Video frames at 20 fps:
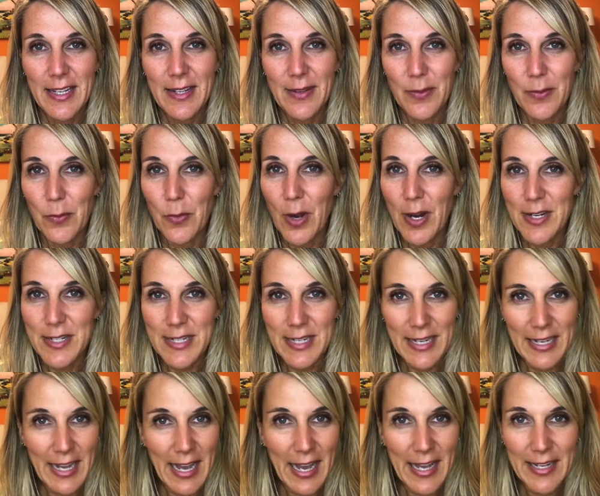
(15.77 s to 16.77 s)

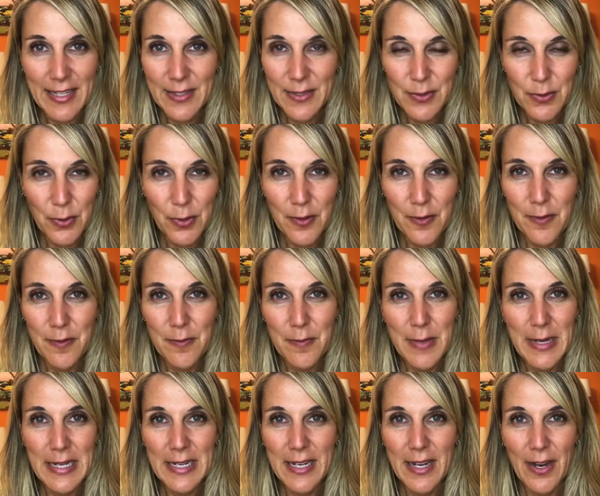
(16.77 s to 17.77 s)
watching any sort of
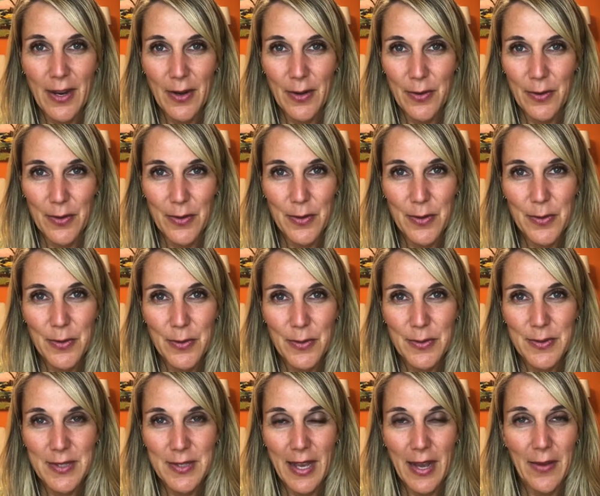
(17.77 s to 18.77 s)
media or
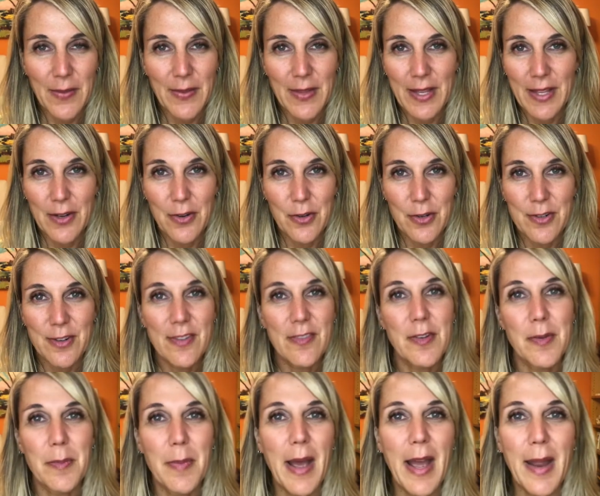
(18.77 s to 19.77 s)
news outlet or
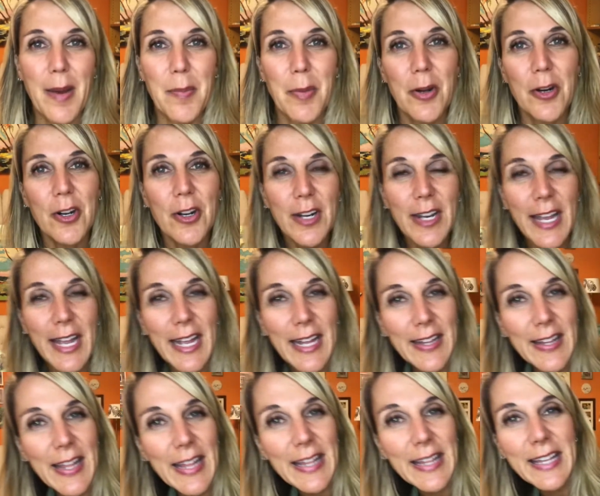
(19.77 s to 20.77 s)
driven by a Burger King
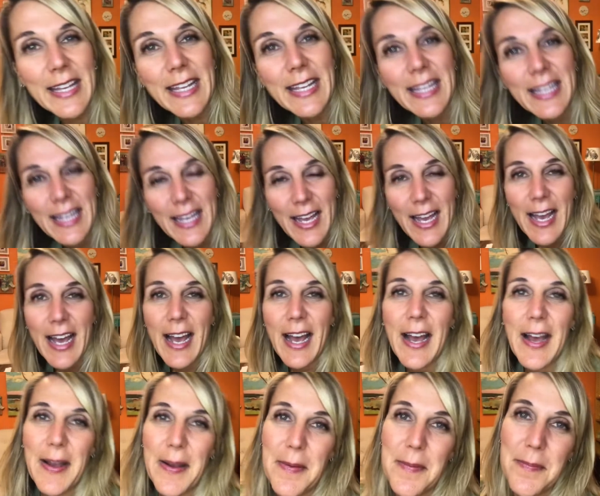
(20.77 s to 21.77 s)
lately.
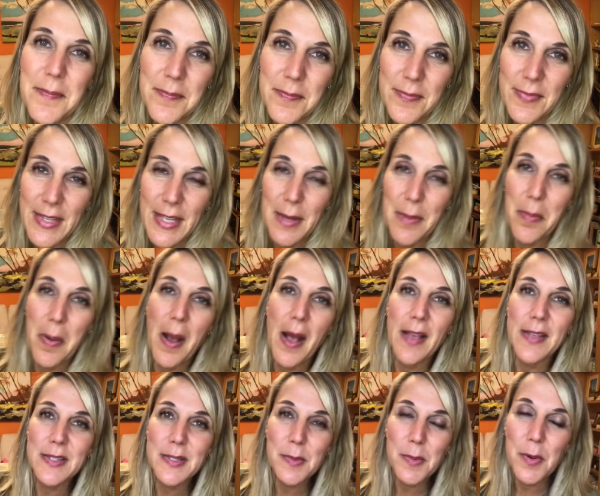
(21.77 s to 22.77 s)
The
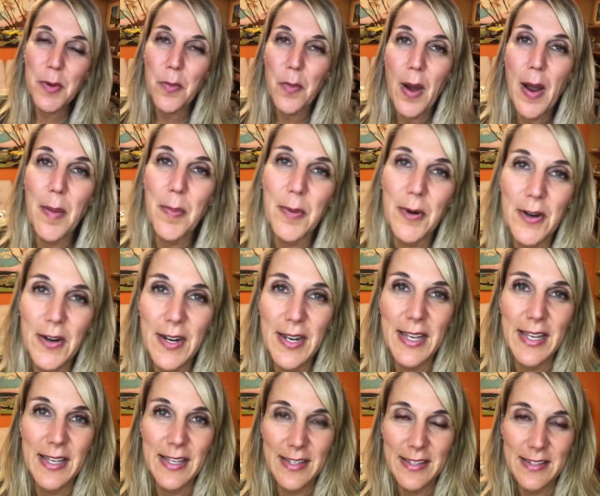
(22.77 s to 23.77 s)
Impossible Whopper
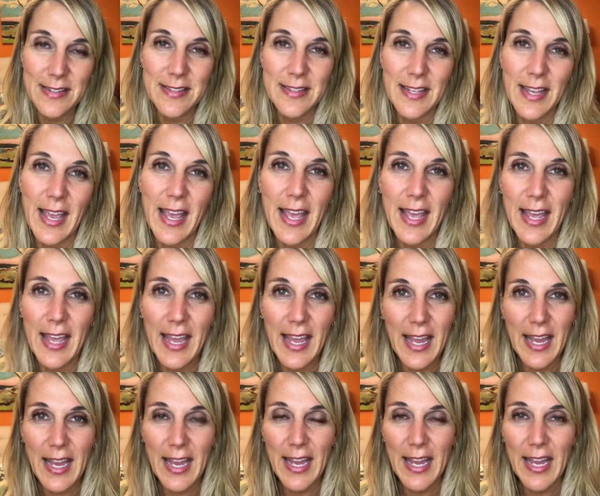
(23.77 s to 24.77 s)
is
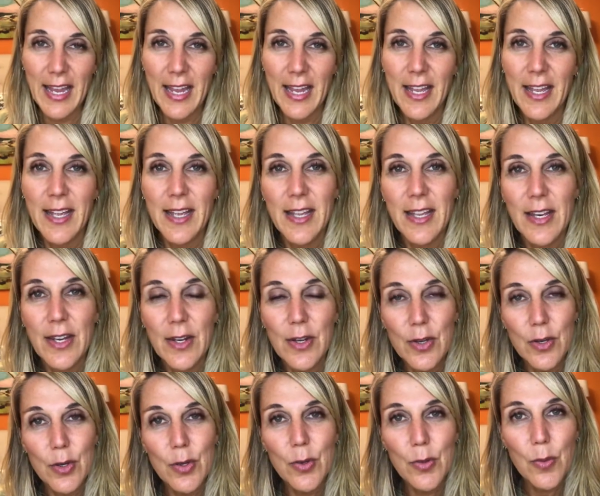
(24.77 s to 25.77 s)
a
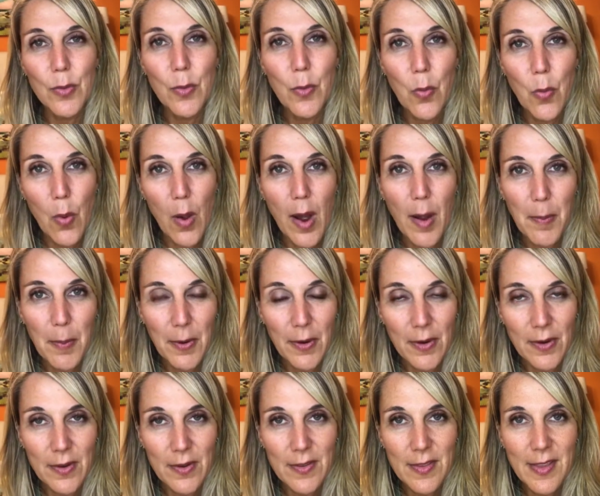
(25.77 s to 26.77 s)
new
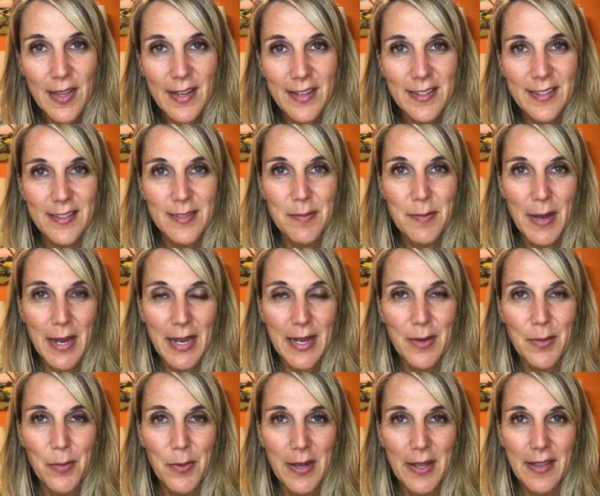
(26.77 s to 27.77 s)
Whopper that is
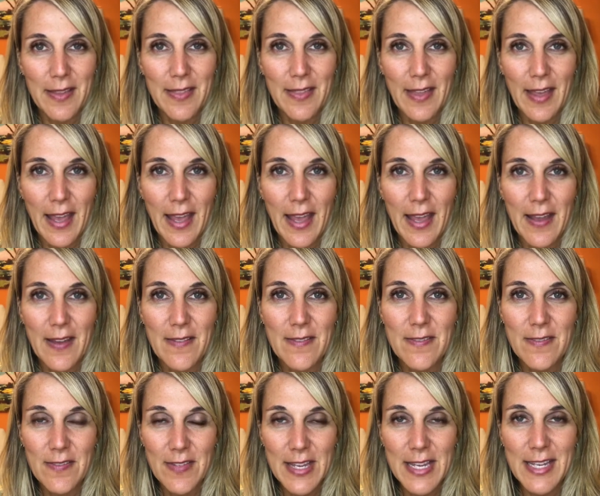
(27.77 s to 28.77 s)
made with a
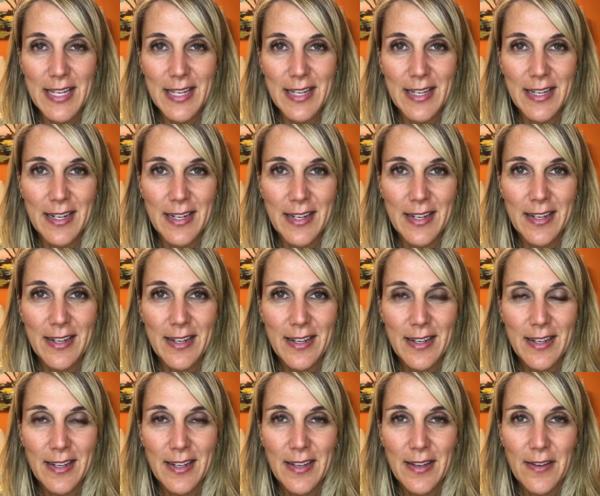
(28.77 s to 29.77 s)
vegan
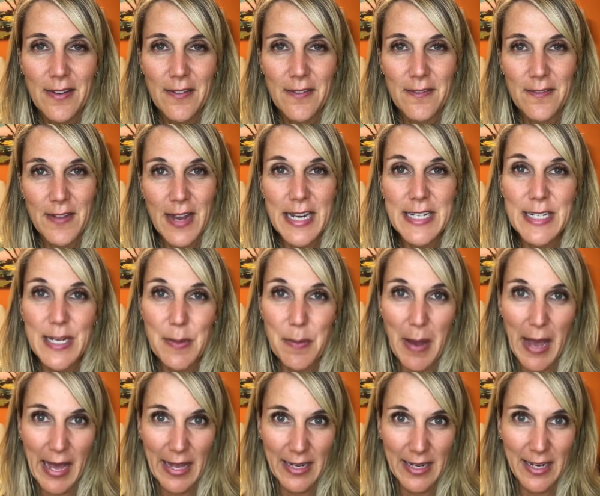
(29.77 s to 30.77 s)
veggie
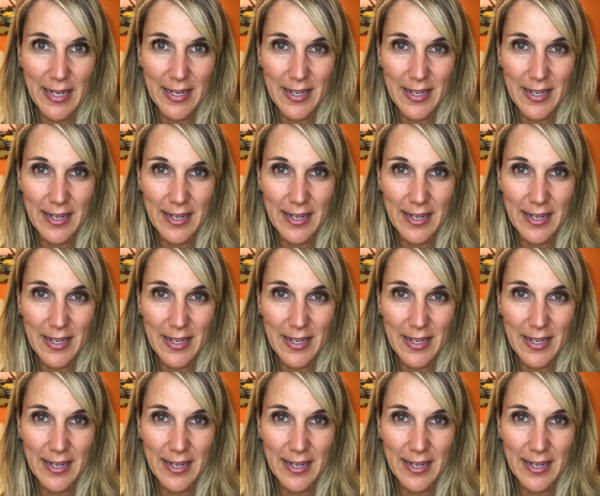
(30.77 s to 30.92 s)
patty.